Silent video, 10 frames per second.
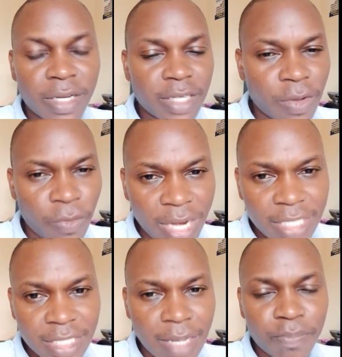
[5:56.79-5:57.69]
But
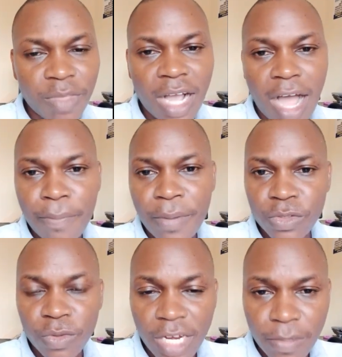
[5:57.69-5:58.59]
when something
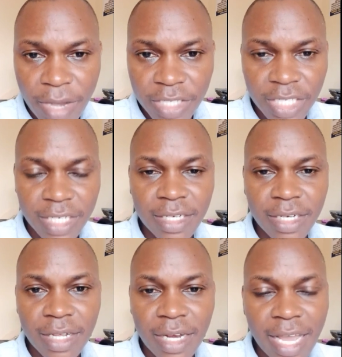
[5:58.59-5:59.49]
happens to that machine,
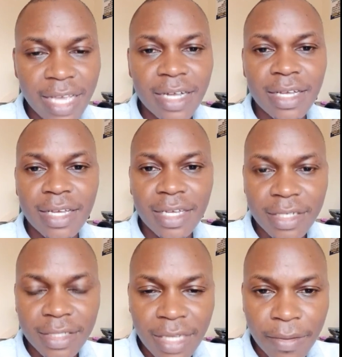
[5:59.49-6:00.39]
like
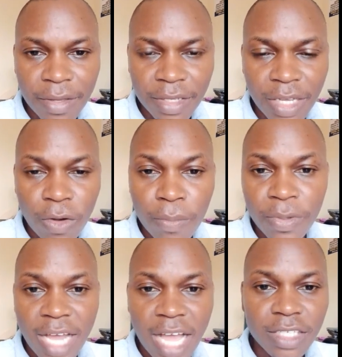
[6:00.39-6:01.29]
the
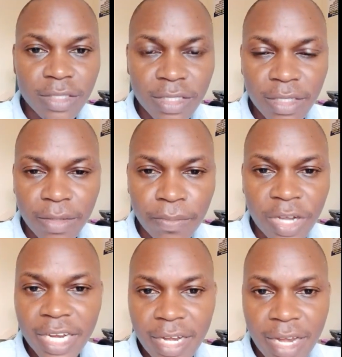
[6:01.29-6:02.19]
computer has
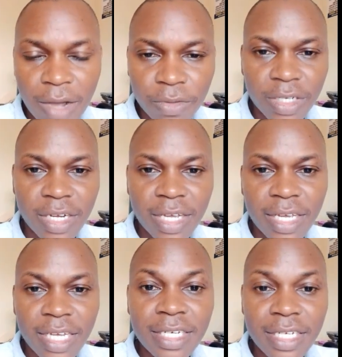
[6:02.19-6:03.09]
broken down,
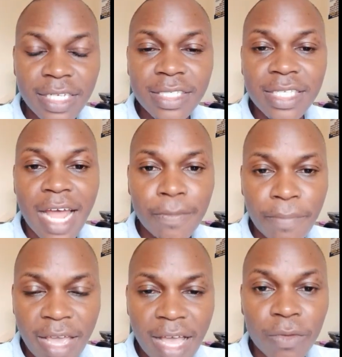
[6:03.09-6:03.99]
it needs a repair,